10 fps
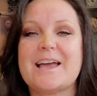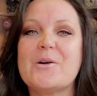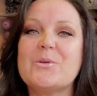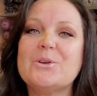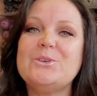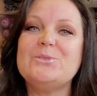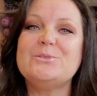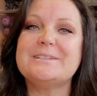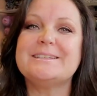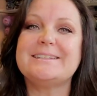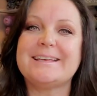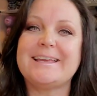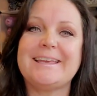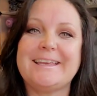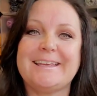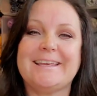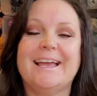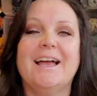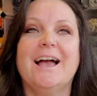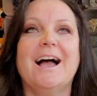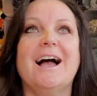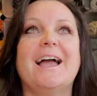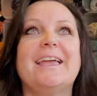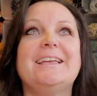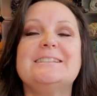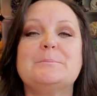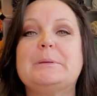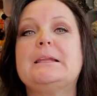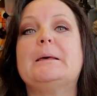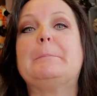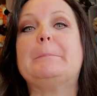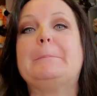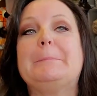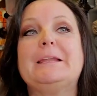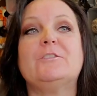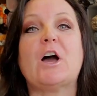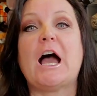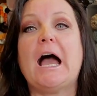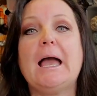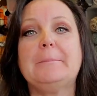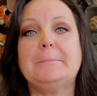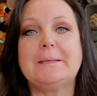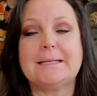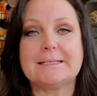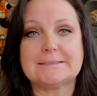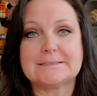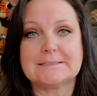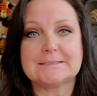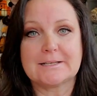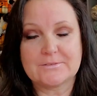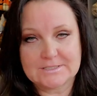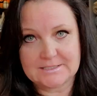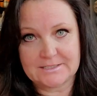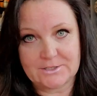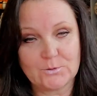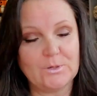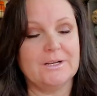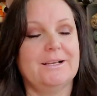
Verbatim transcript: How are you today? It's been a bit of a hot minute since I've seen you.